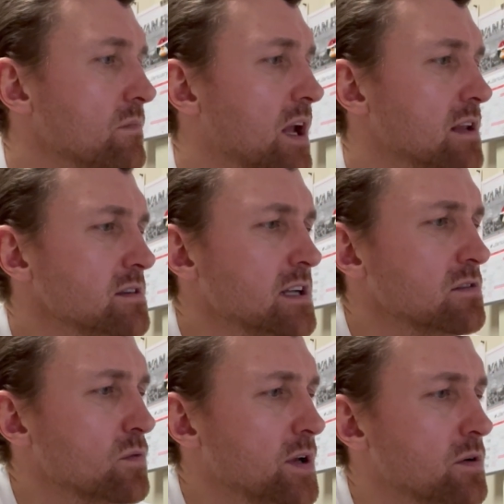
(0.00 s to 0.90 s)
I looked
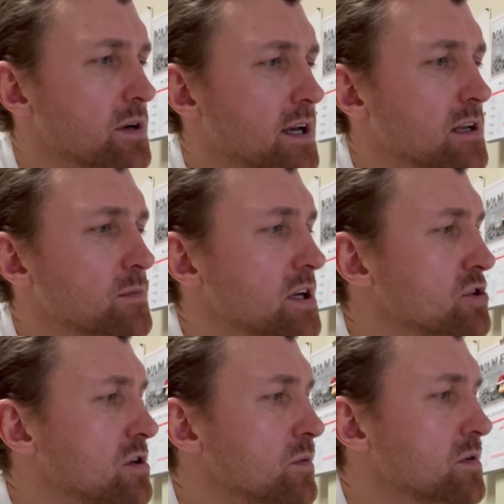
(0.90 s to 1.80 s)
out the window again to make
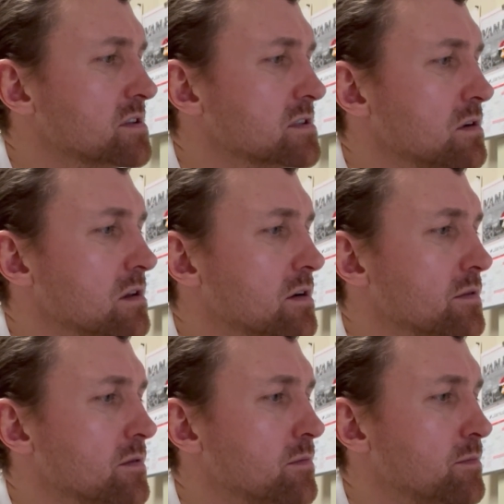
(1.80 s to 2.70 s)
sure we were still
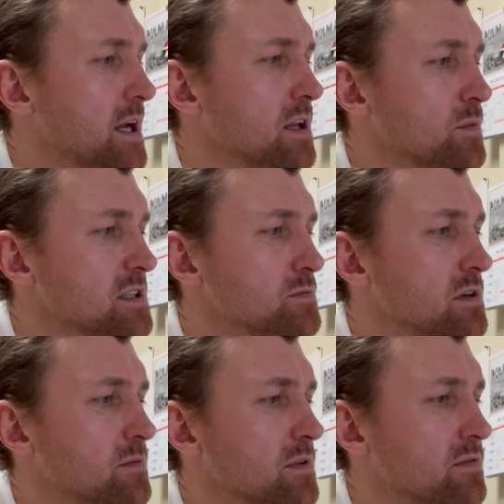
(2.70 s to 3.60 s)
alone. Benny
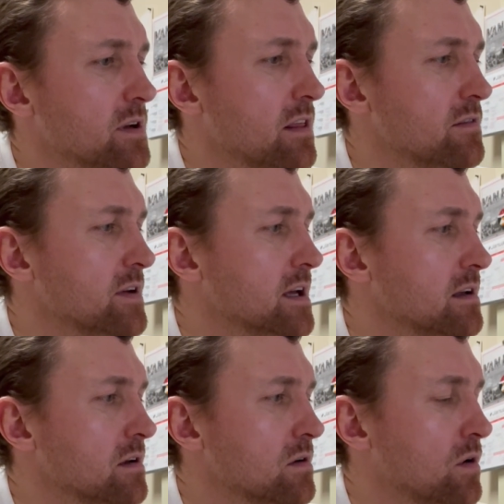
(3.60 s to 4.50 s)
whispered from the front of the
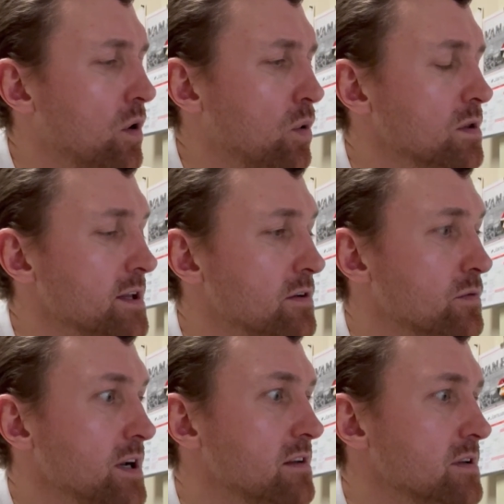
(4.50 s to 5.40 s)
van, "Holy
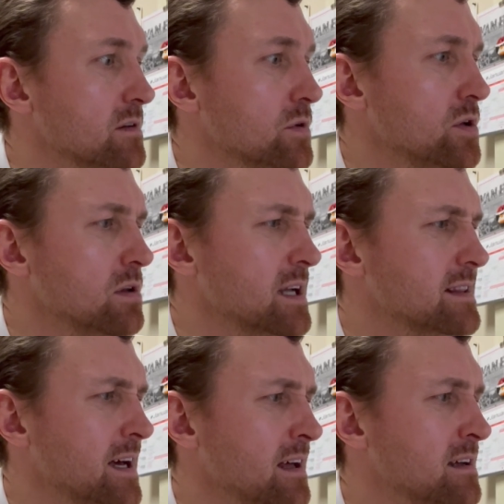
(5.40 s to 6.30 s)
gravy, will you look at
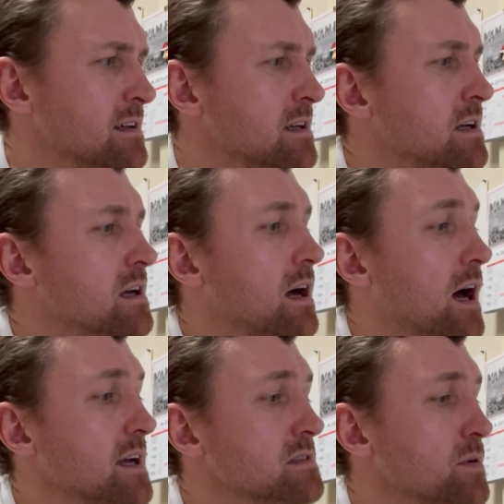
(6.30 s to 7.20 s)
that?"
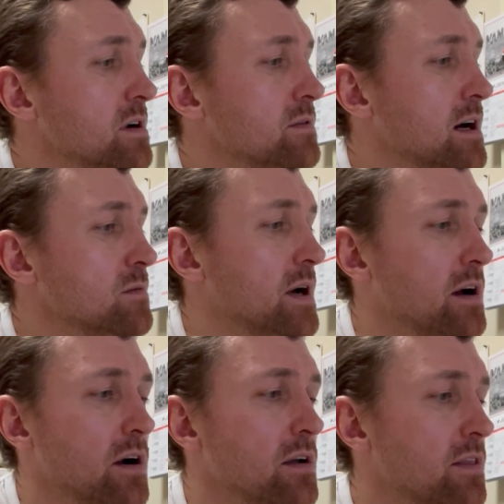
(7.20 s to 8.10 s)
I spun around, my
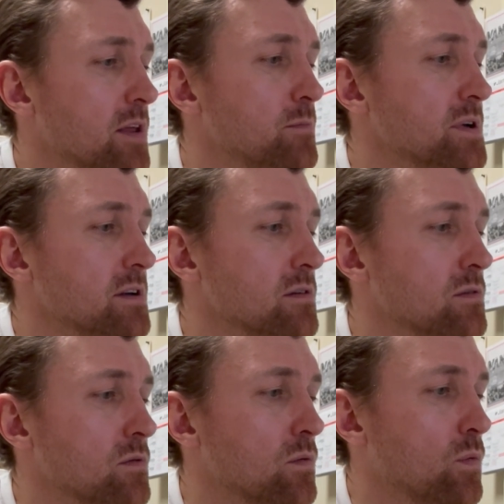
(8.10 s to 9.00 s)
heart thumping.
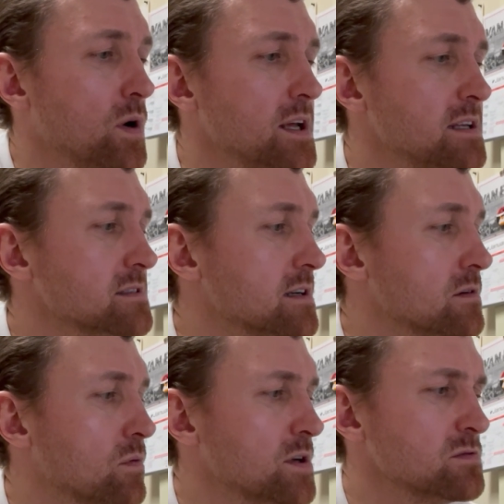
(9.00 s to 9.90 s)
"What is it?
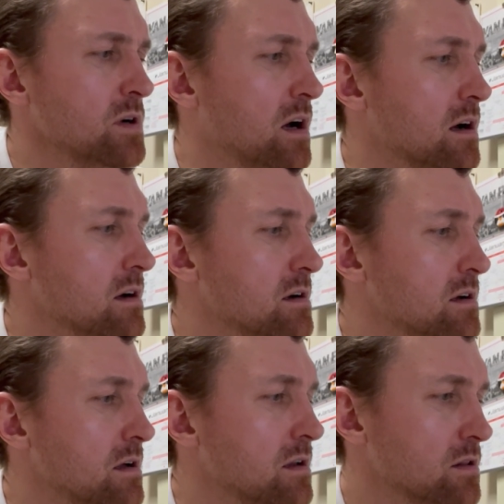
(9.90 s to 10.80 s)
What's wrong?"
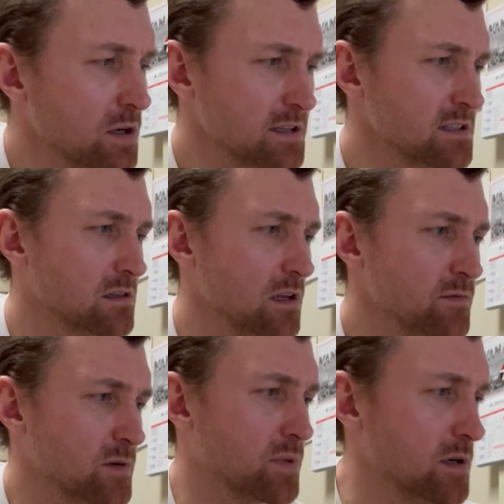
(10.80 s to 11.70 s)
"Look at this
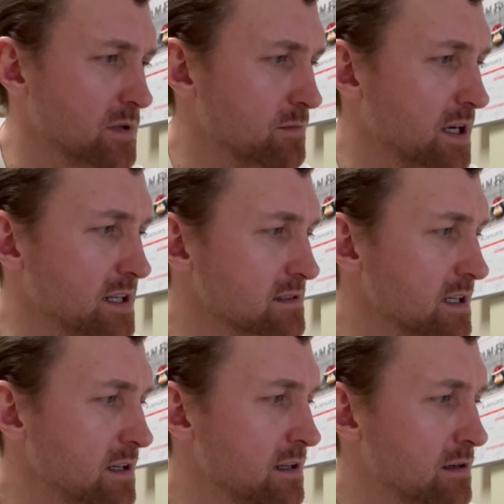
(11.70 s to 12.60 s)
glove compartment," Benny
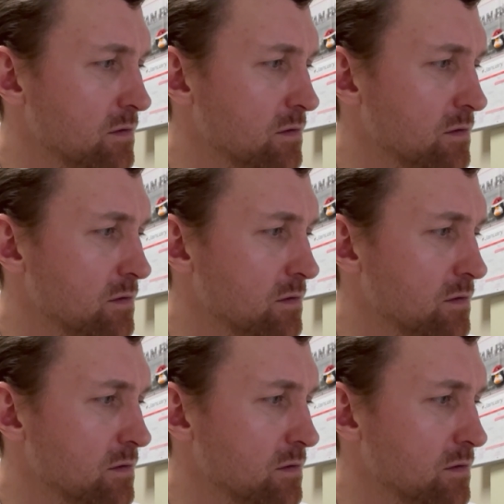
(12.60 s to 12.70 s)
said.